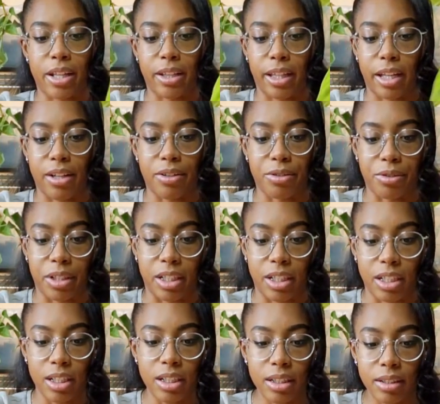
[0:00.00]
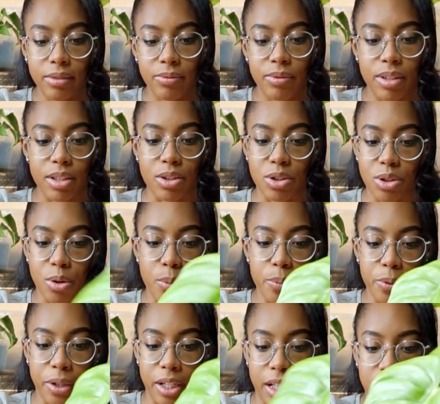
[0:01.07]
like green. It's so
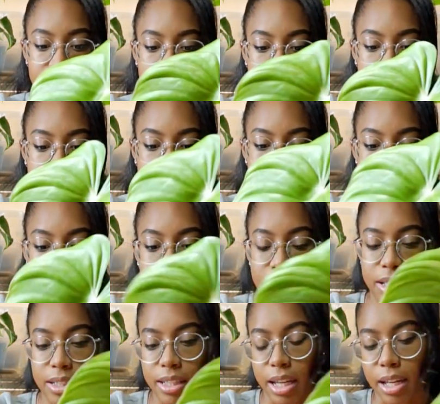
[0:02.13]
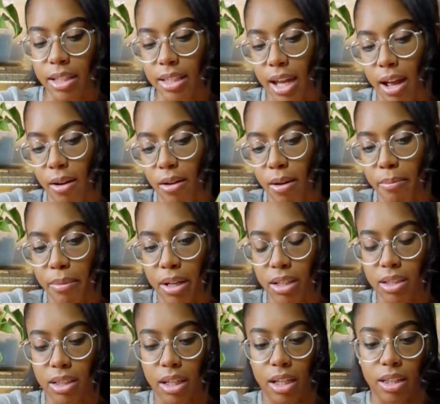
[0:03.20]
pretty and it definitely stands out
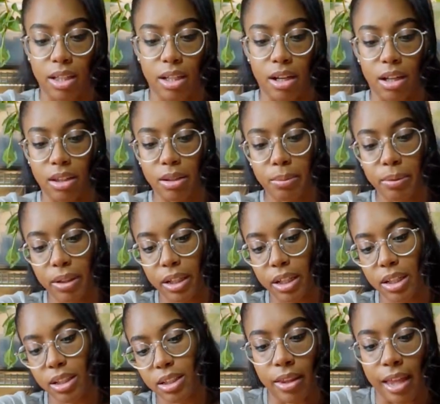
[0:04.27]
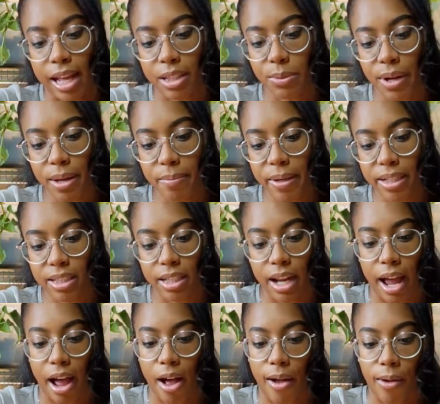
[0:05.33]
amongst like the other plants. That's why I picked it
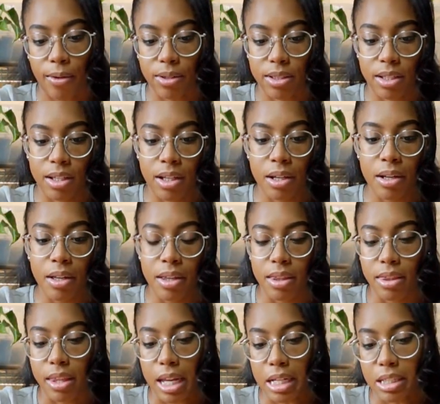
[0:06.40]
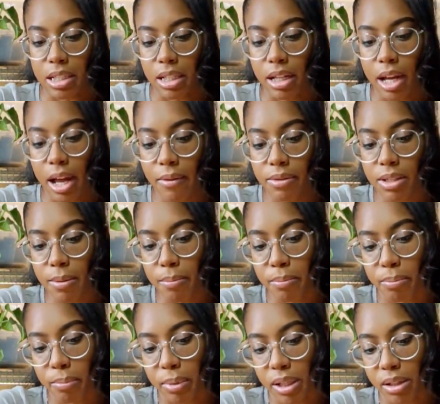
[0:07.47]
out. They did have some
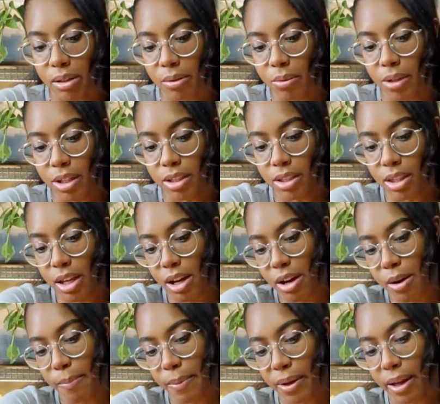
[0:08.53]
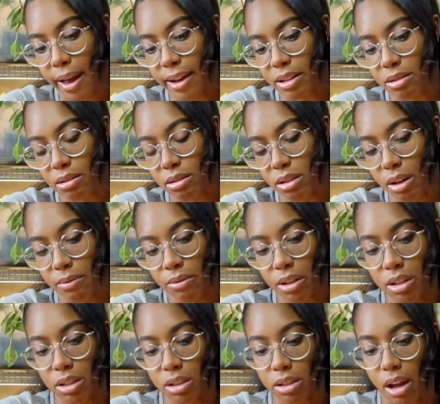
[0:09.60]
bigger ones there, but I
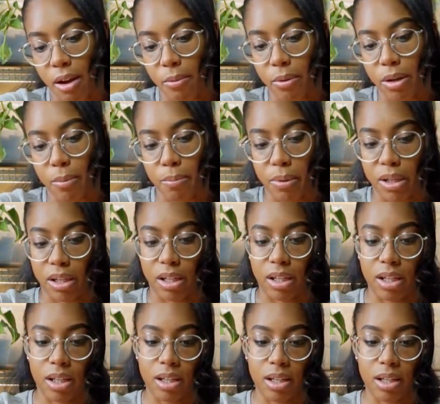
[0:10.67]
definitely did not want a big